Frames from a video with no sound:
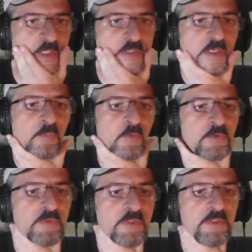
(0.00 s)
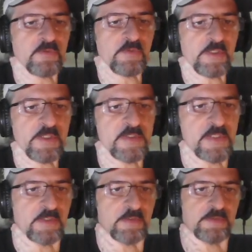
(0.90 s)
are mostly relics,
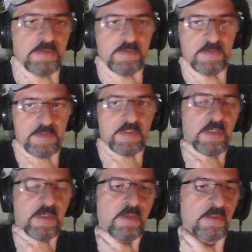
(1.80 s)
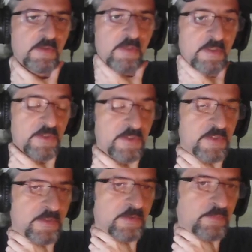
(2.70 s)
and they're
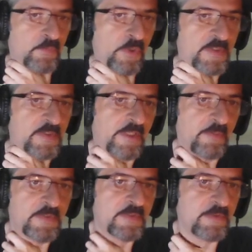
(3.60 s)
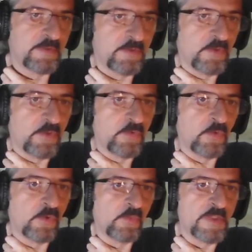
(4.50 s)
just point slams. You know, you
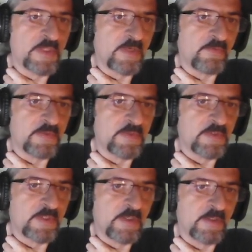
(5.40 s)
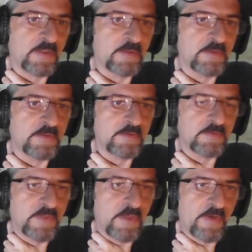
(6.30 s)
always have this
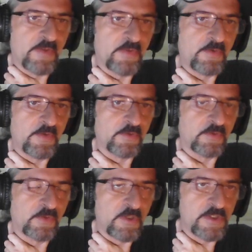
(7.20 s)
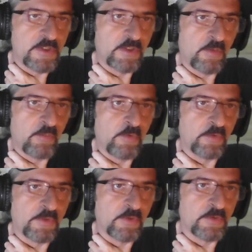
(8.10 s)
Caranthier into Kashi combo,
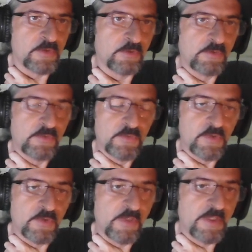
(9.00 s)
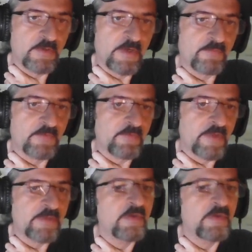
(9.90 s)
and also use your leader after that.